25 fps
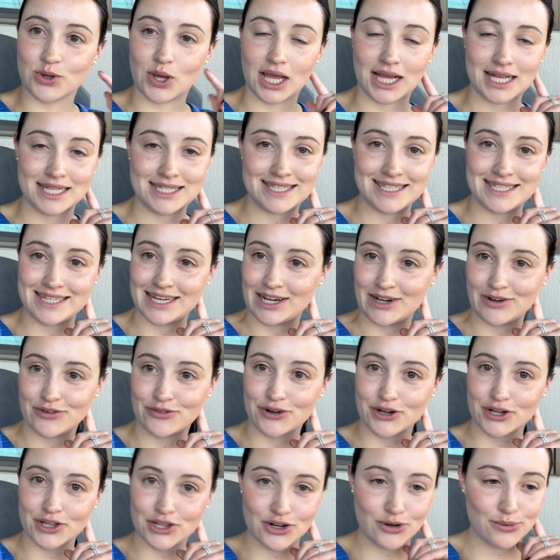could stand for
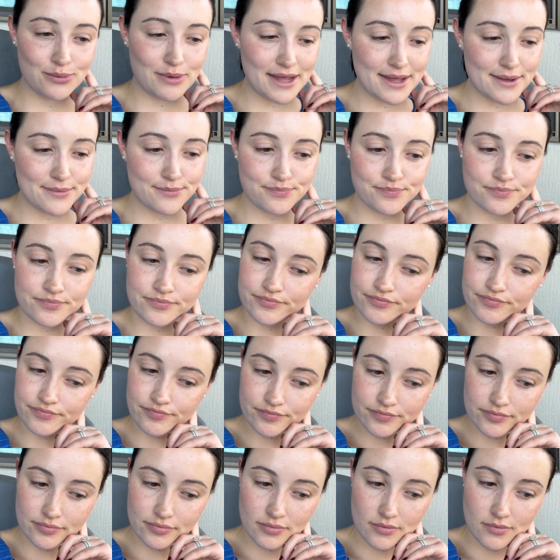a little bit.
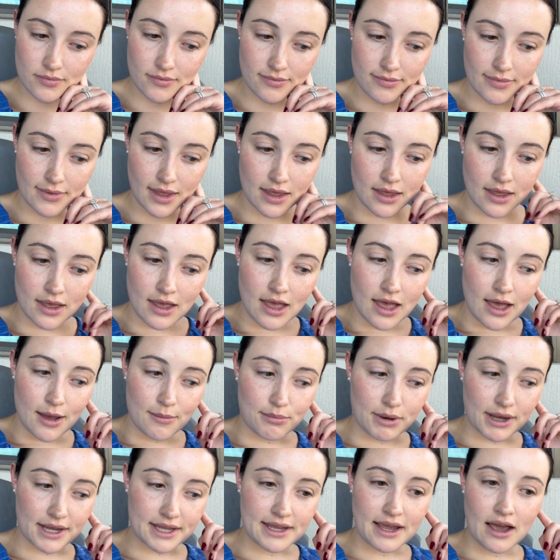
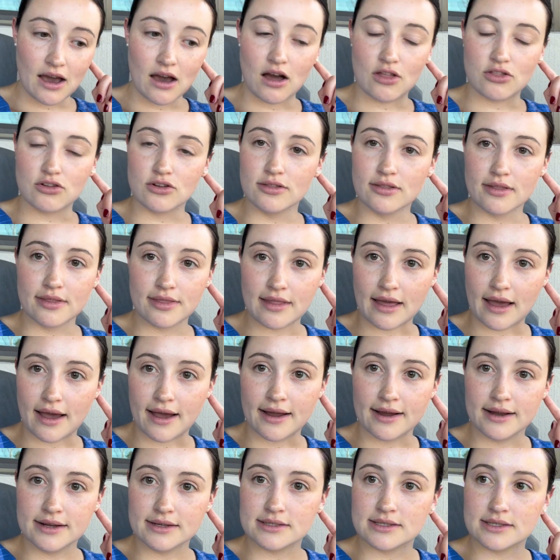But yeah, other than
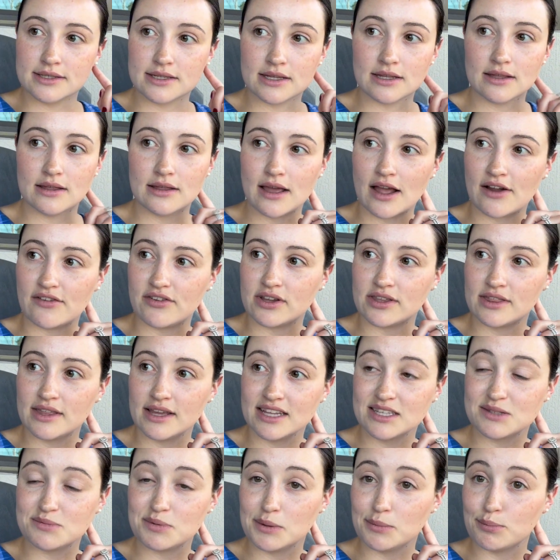that,
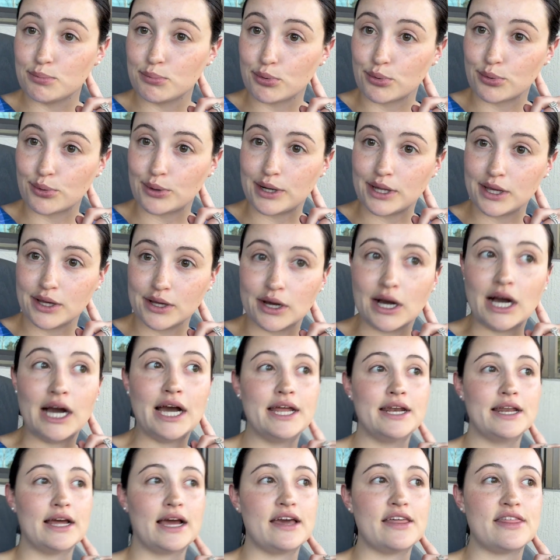everything's been pretty
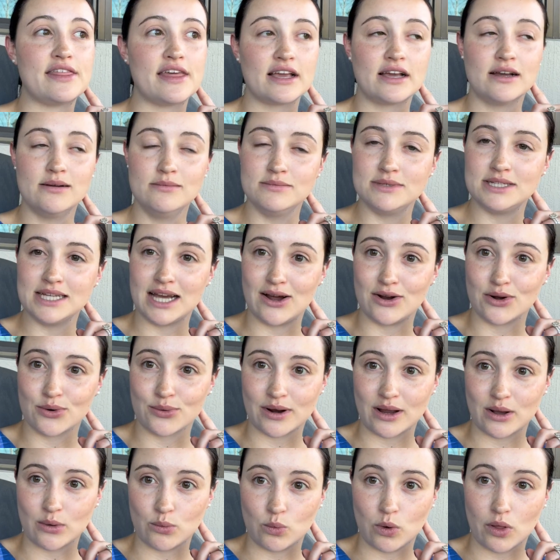good. I think I'm down
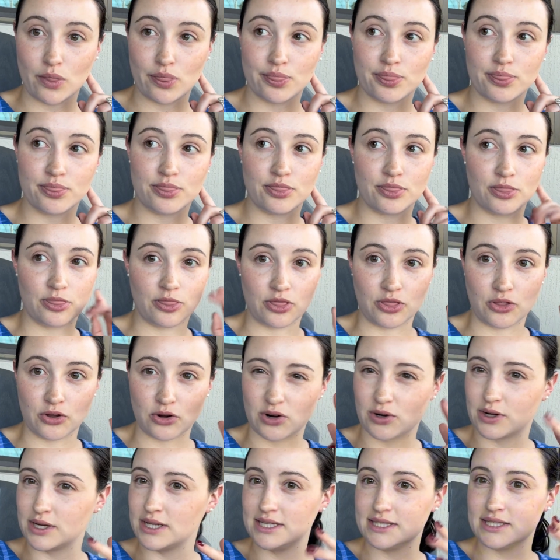around
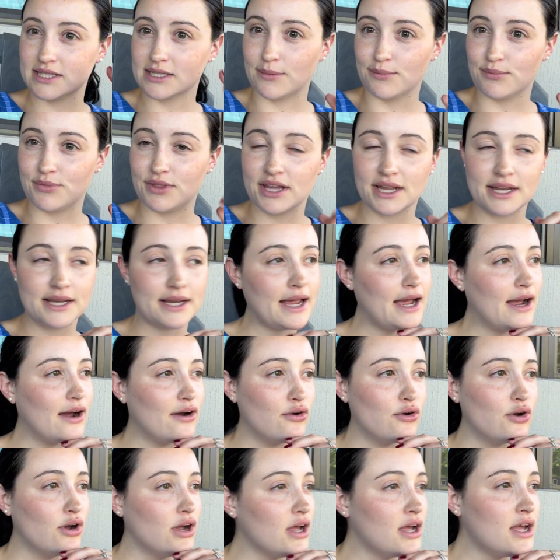130 something now.